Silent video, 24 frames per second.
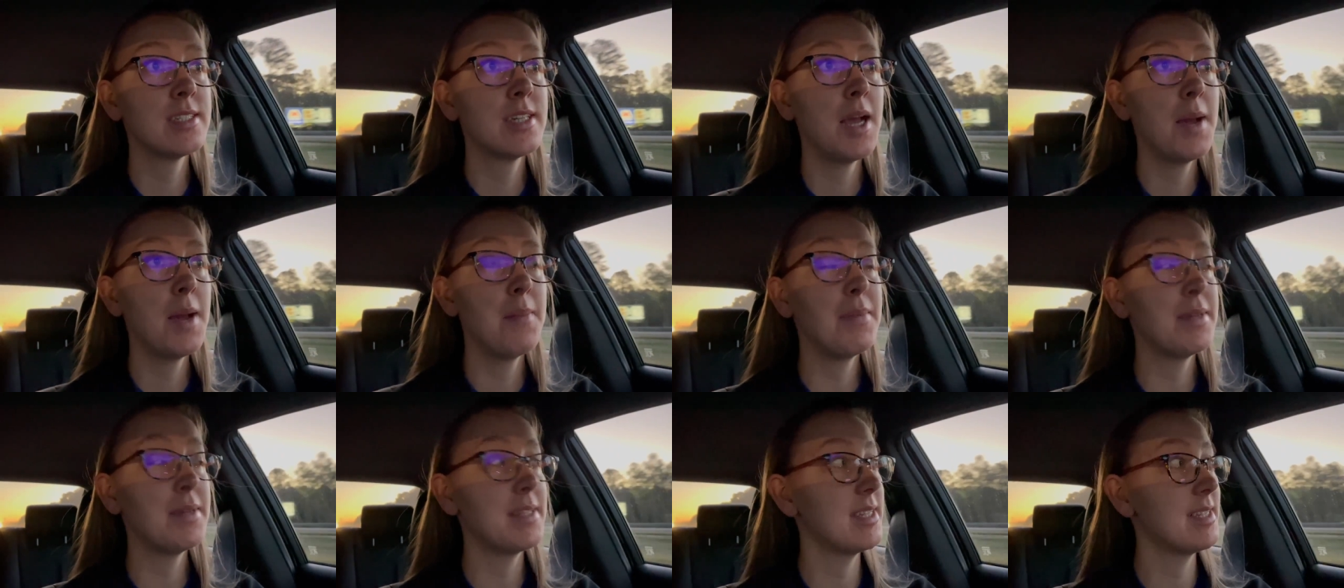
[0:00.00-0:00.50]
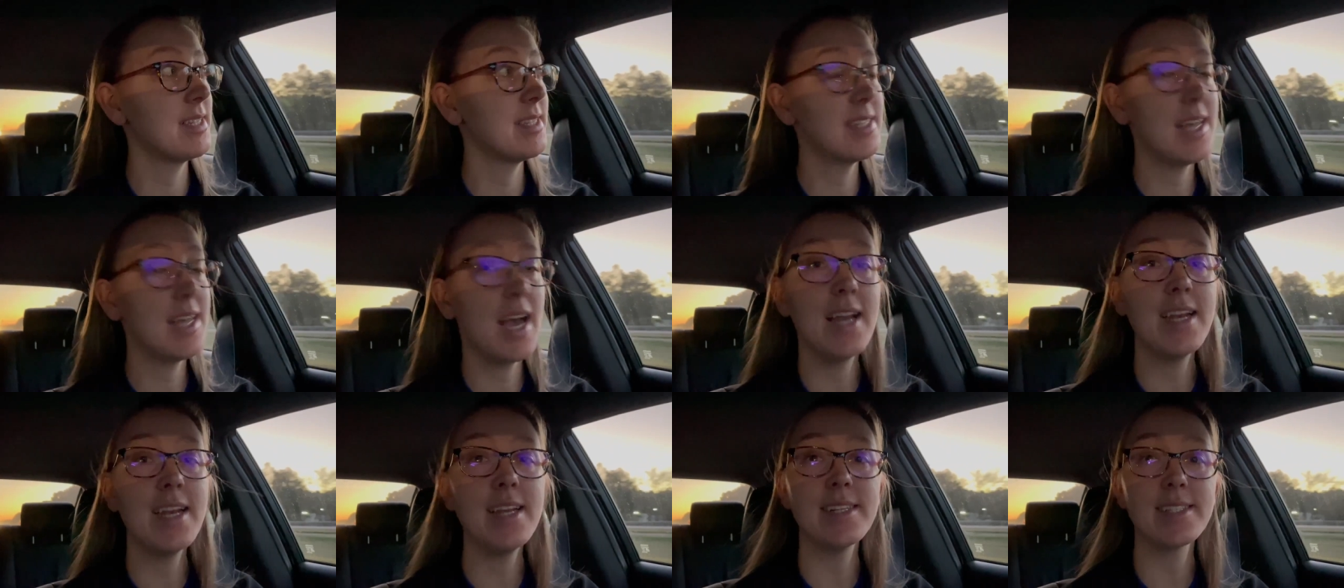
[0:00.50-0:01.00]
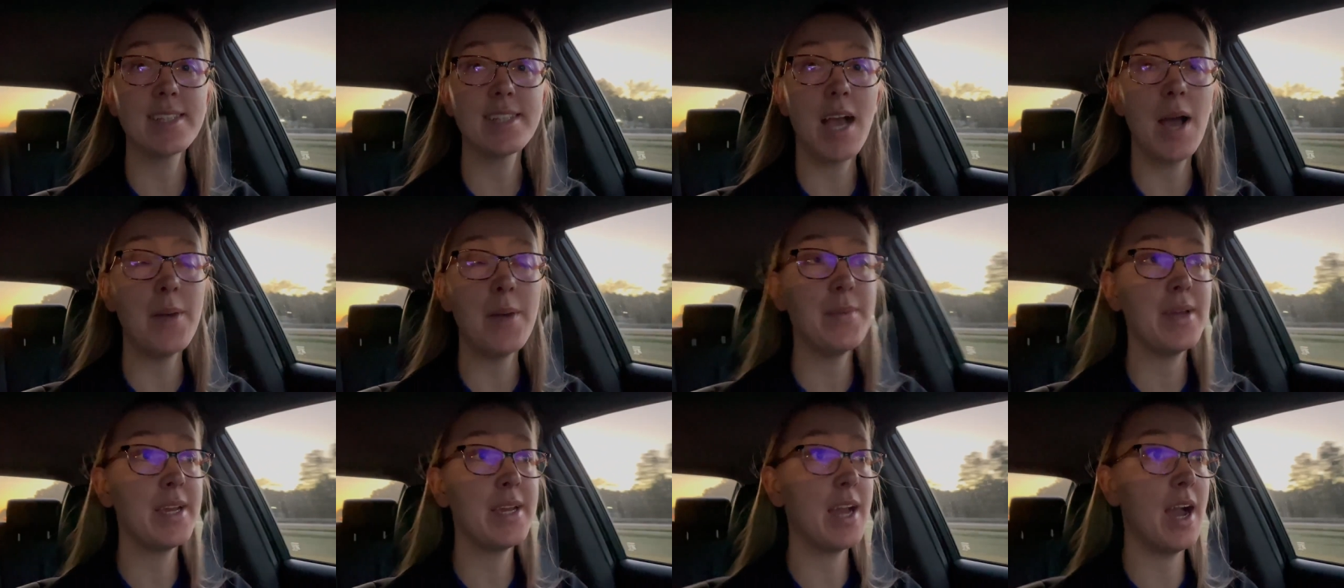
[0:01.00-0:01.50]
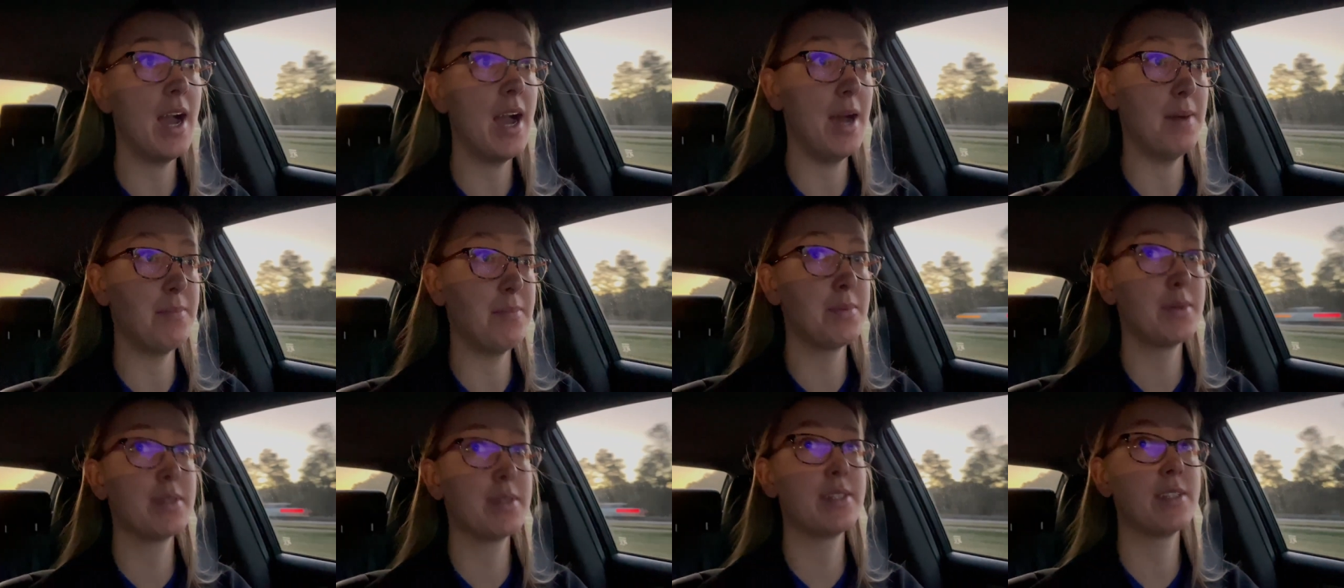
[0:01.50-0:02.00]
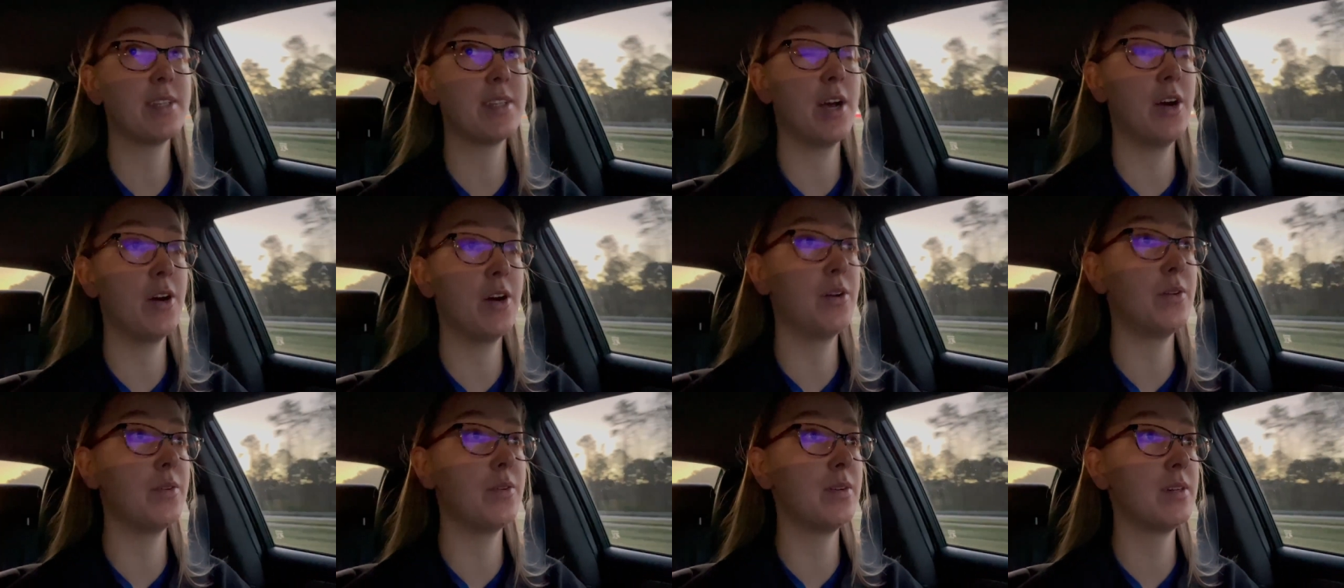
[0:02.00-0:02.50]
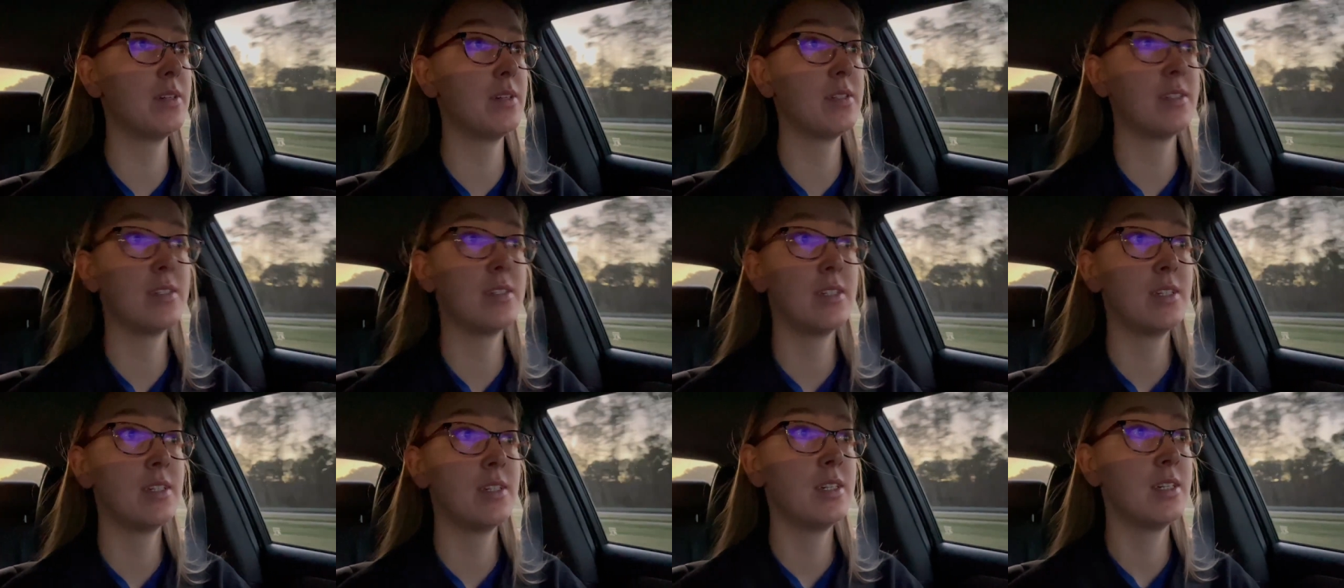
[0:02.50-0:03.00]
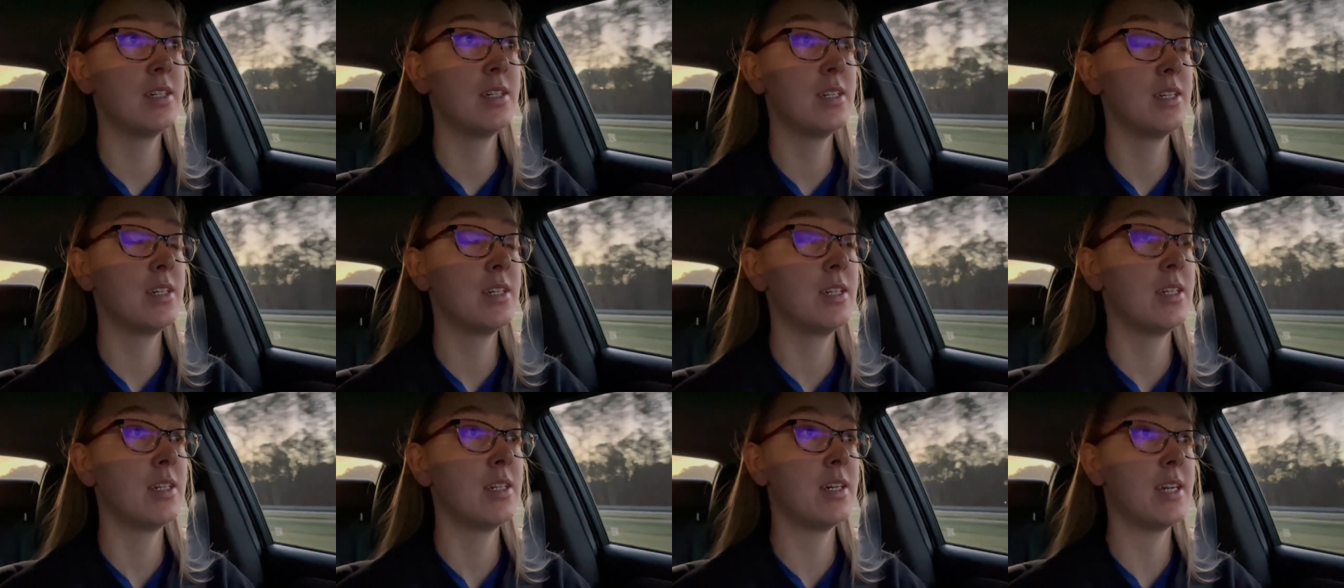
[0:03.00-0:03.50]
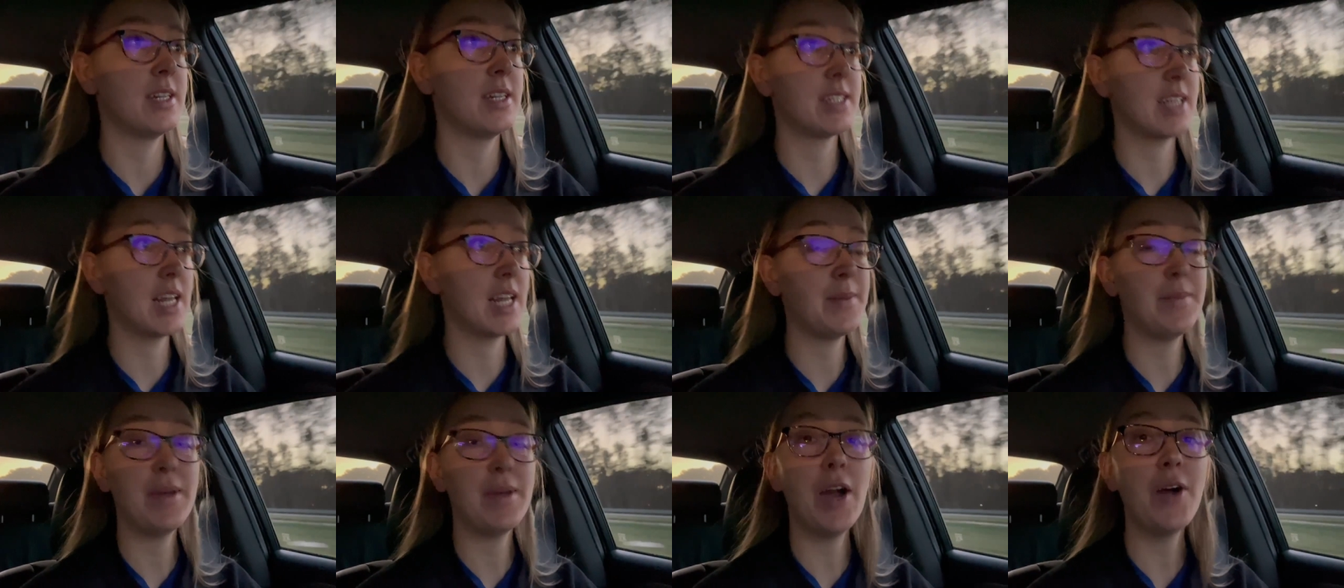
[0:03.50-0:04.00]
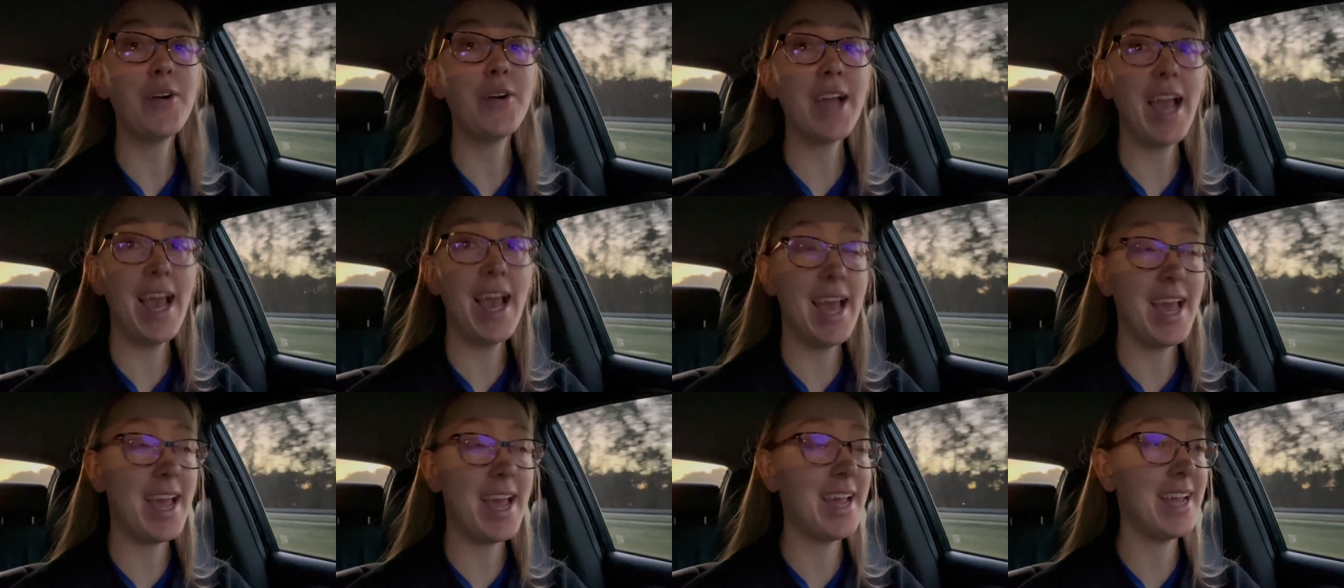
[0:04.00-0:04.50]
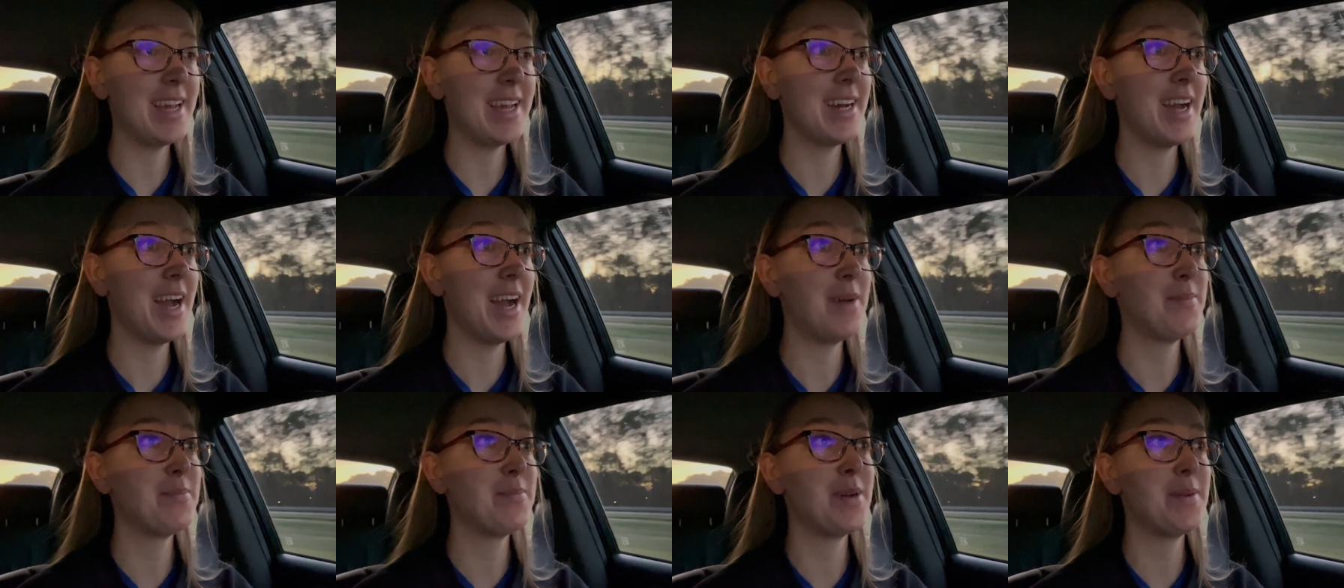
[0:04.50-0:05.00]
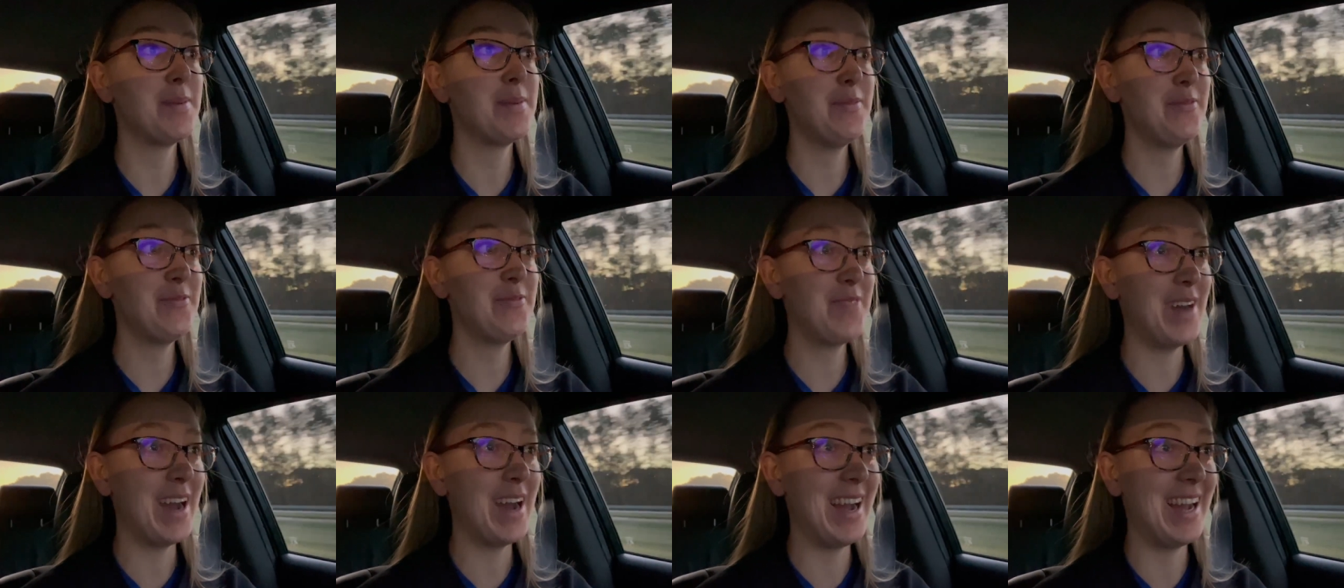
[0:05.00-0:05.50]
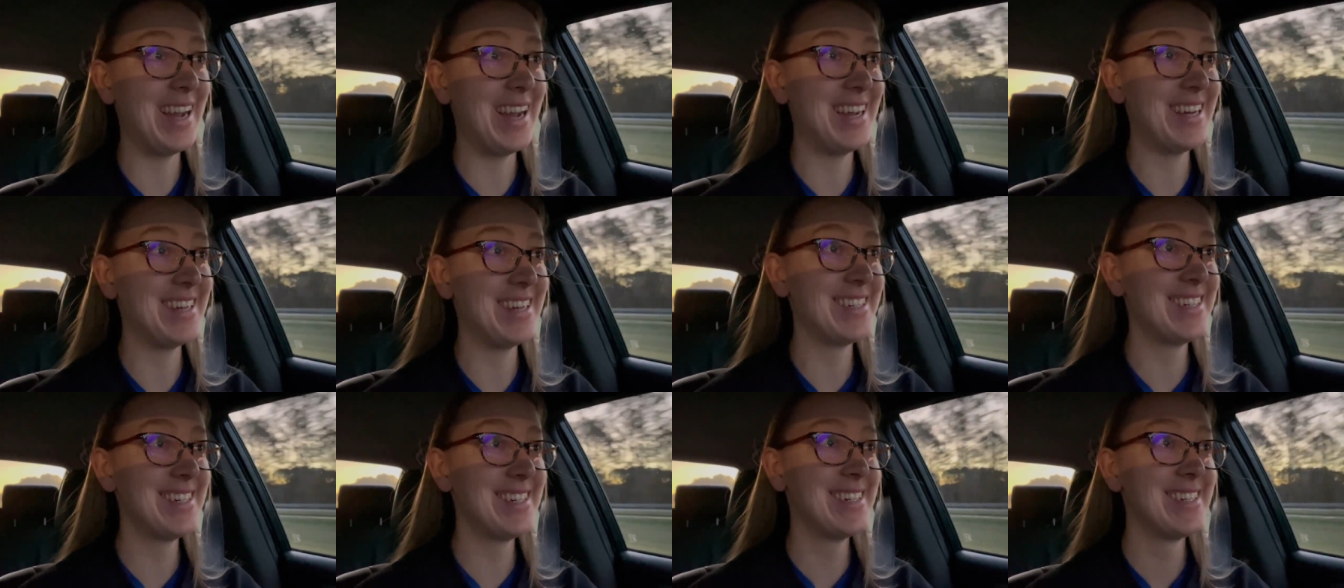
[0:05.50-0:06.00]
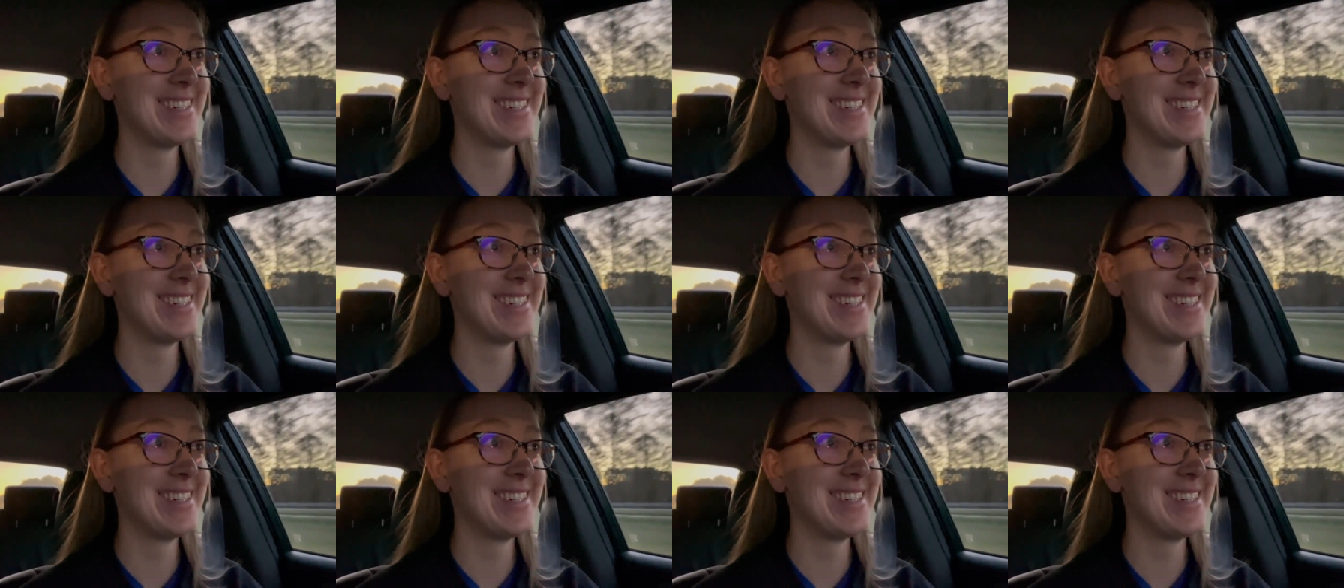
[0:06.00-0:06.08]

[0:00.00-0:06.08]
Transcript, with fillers: but the sun is coming up. So it's gonna be okay. I'm gonna be fine.